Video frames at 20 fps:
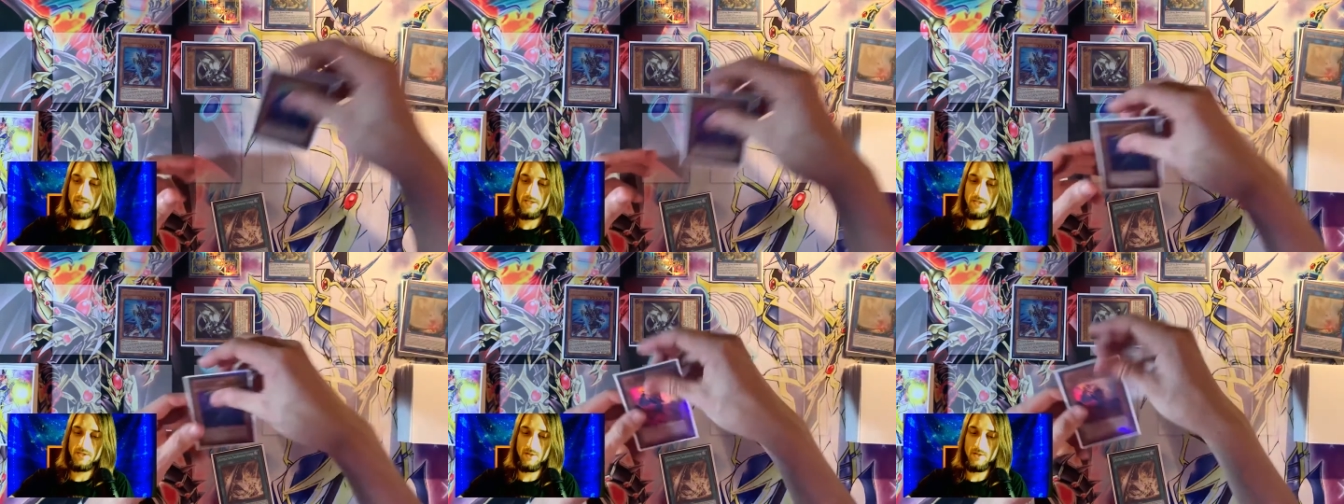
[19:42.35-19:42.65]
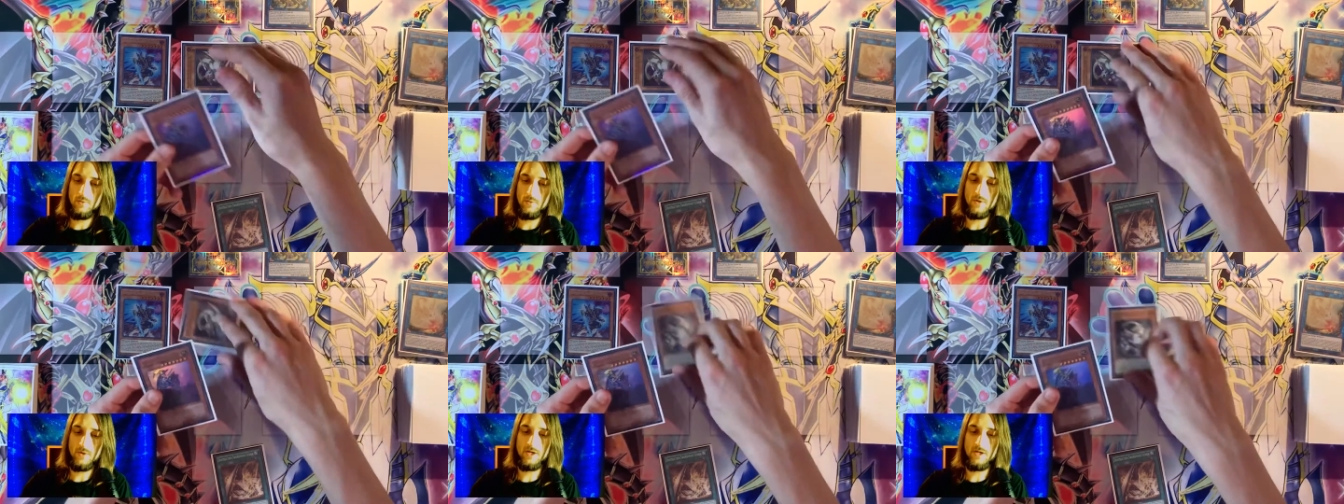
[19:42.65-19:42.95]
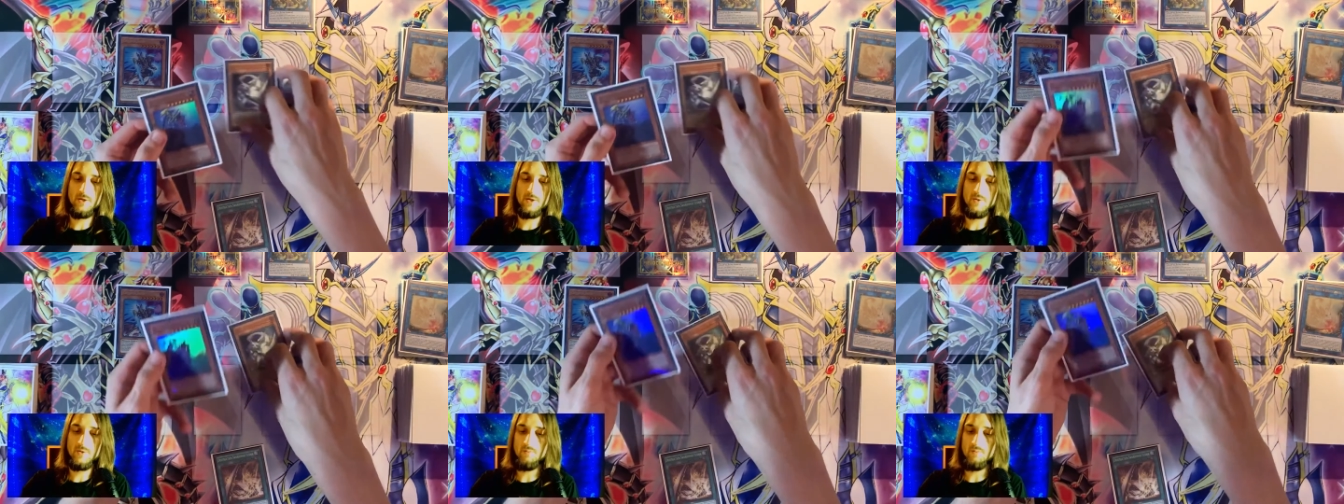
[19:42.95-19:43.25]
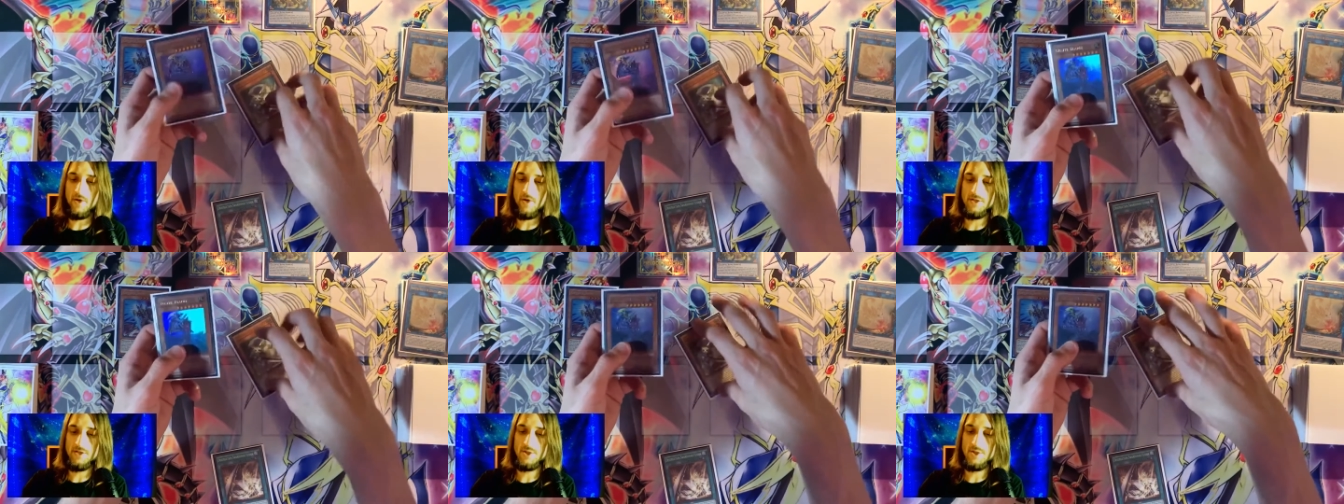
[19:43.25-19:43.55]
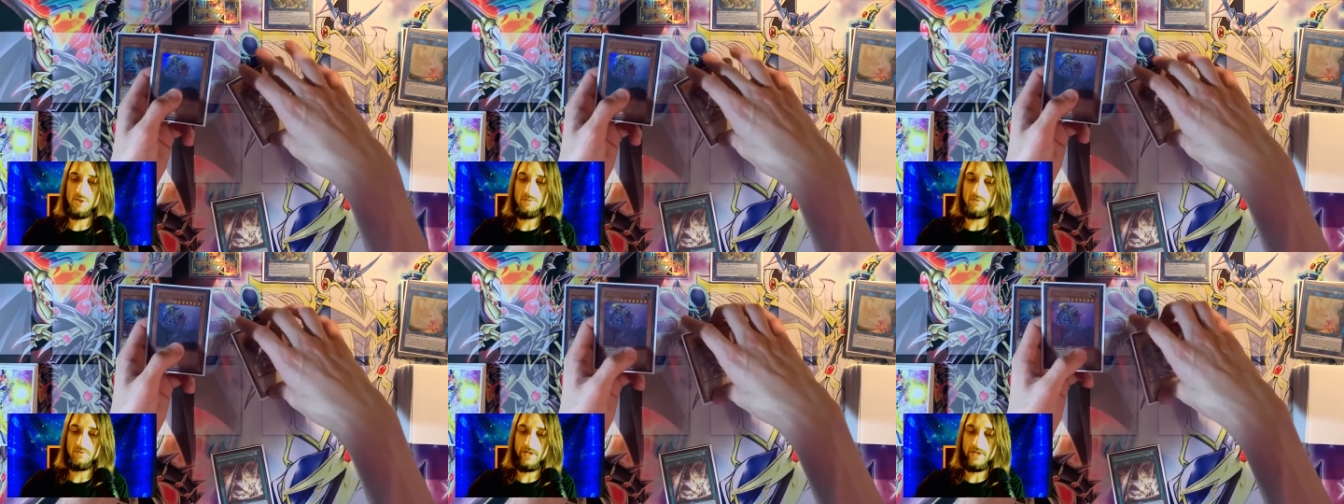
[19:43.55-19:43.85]
so we're going to use
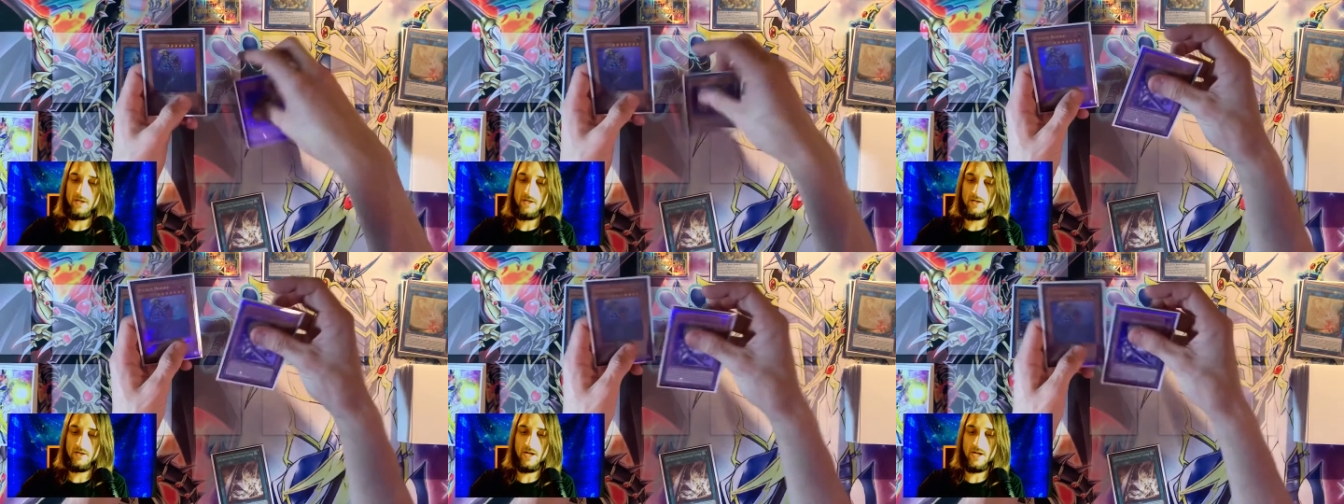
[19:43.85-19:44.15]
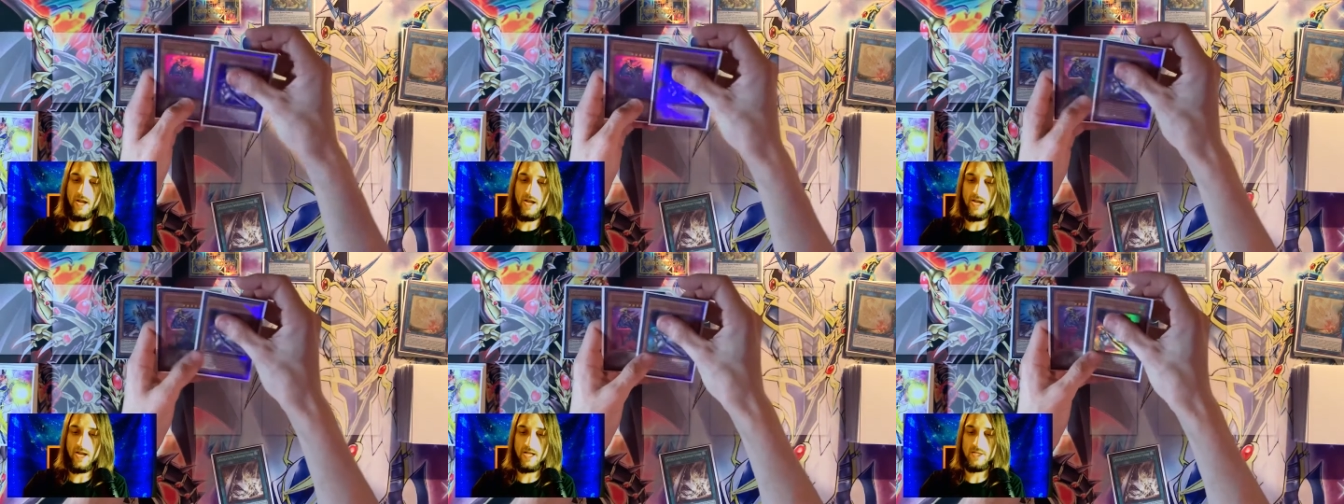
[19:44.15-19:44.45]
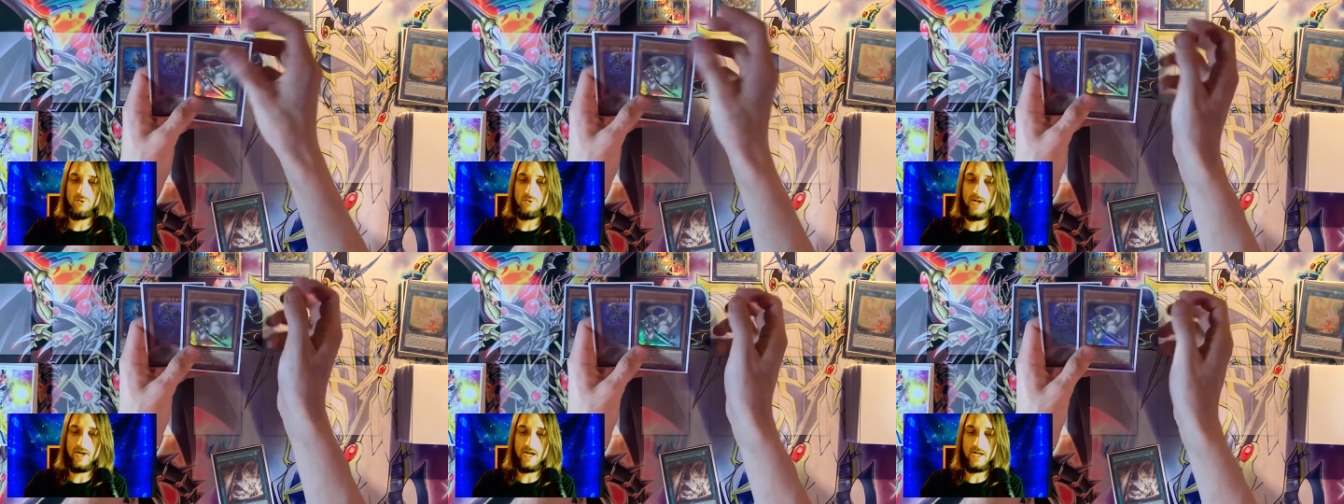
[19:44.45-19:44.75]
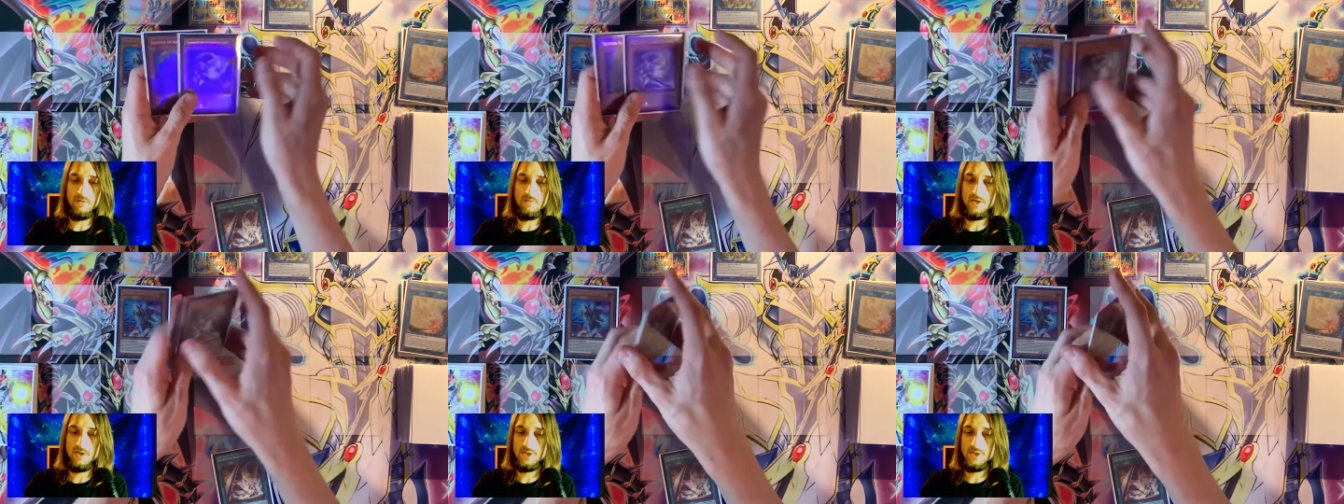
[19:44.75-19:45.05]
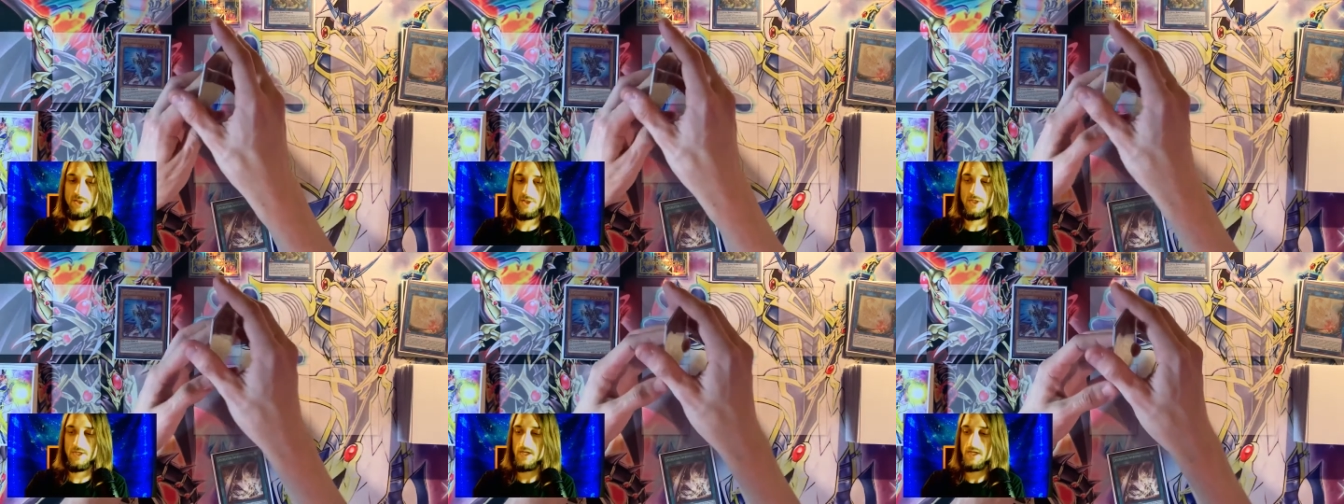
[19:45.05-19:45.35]
Buster Blader and Dragon
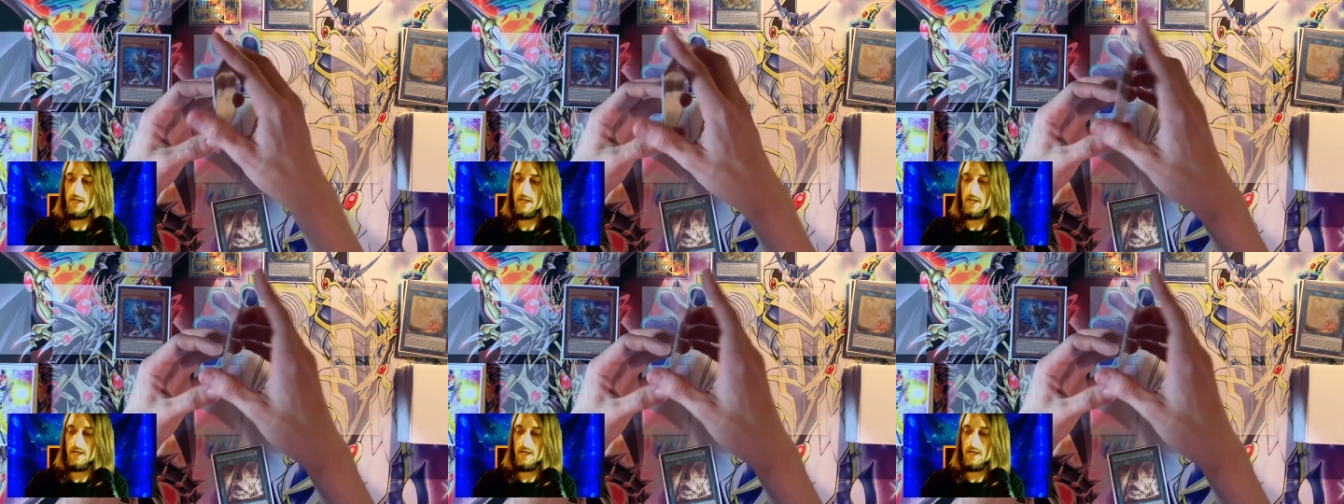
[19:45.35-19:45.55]
Buster.